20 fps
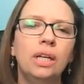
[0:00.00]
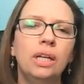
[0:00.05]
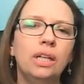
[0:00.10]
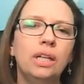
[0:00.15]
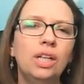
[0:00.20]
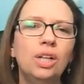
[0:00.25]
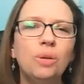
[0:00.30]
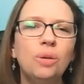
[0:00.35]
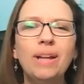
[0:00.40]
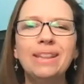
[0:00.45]

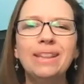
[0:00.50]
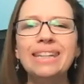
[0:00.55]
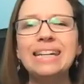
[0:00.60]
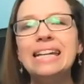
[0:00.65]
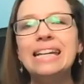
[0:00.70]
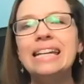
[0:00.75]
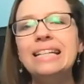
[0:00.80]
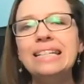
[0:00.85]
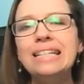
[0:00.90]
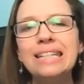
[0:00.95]
You don't want the
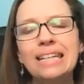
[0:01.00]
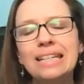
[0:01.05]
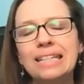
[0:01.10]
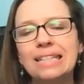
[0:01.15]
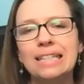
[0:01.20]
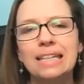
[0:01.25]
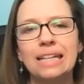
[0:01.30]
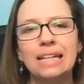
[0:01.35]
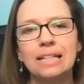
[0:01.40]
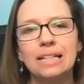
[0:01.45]

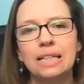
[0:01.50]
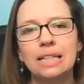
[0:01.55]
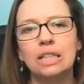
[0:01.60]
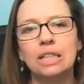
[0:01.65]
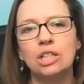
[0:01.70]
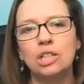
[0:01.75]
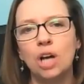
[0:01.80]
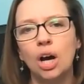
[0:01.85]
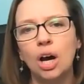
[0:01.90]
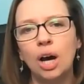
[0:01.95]
easiest things at
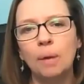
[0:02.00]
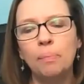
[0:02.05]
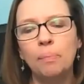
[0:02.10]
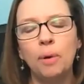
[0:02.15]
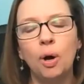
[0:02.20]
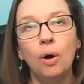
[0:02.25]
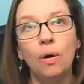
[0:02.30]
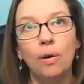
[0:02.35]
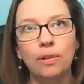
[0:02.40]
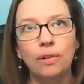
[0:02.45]
the top
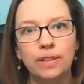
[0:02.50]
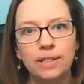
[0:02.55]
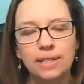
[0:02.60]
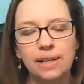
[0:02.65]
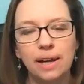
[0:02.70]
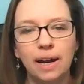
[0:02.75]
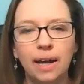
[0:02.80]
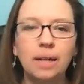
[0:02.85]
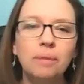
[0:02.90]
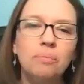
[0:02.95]
all the
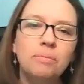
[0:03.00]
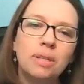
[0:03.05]
time.